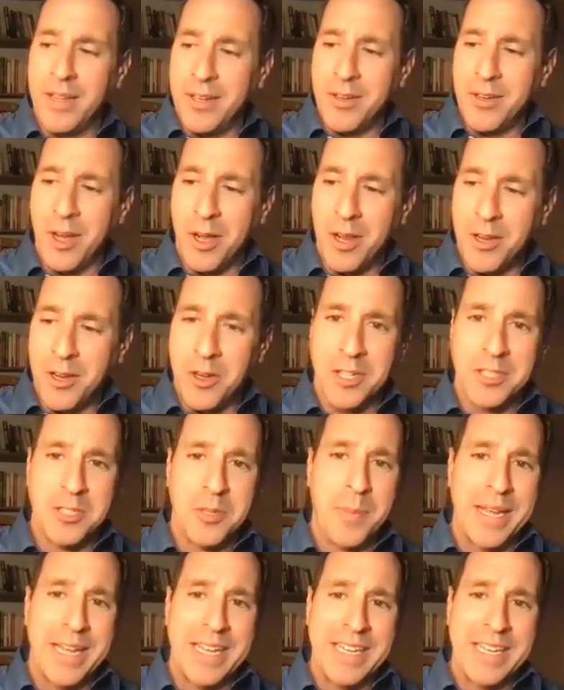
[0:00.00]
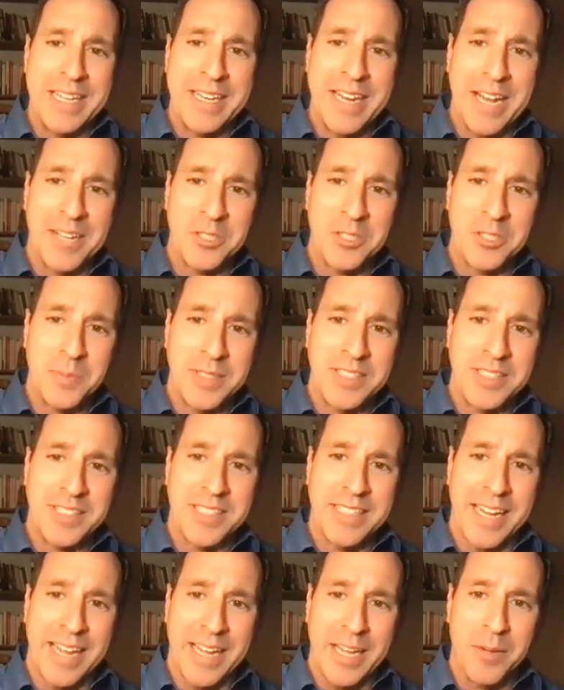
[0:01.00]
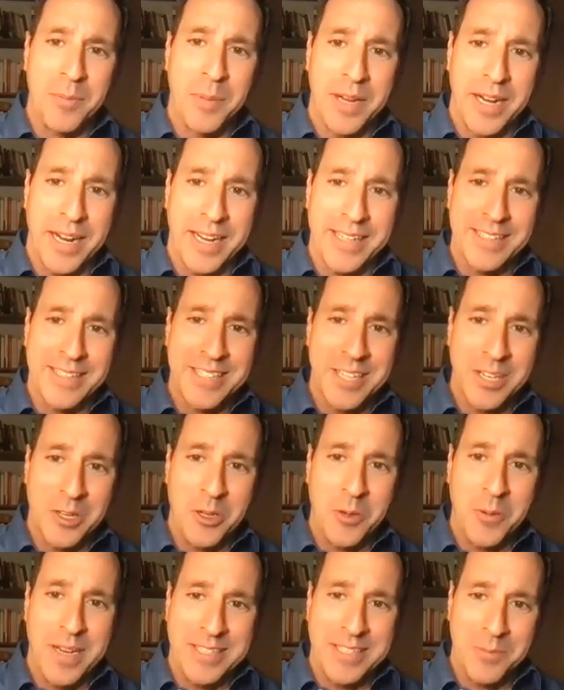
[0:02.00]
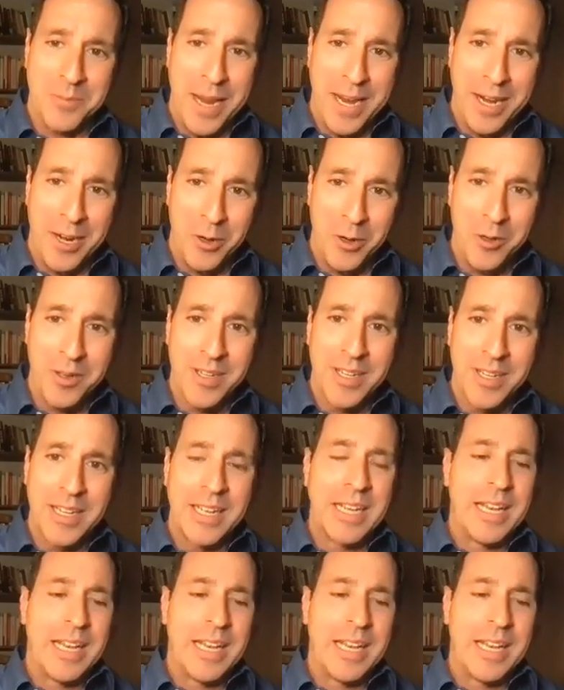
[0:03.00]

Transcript: Not to make any announcements today, but I can tell you as mayor,